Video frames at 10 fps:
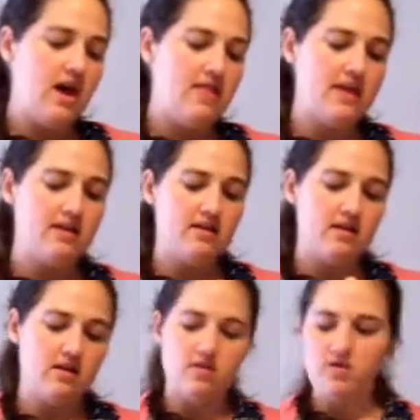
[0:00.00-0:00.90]

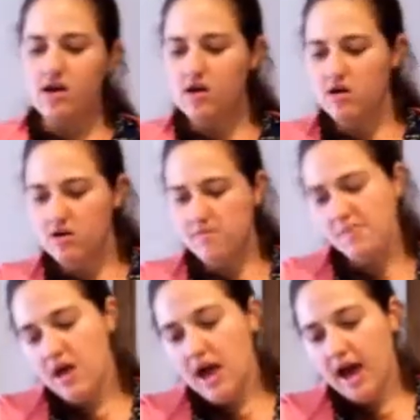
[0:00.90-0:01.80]
Then I
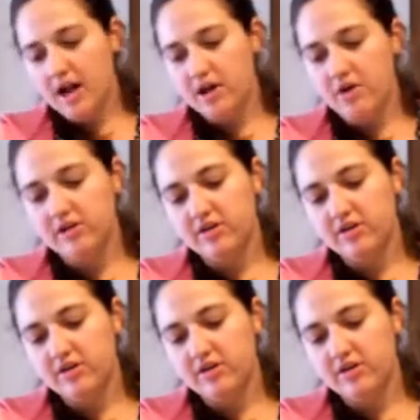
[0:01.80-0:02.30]
don't know,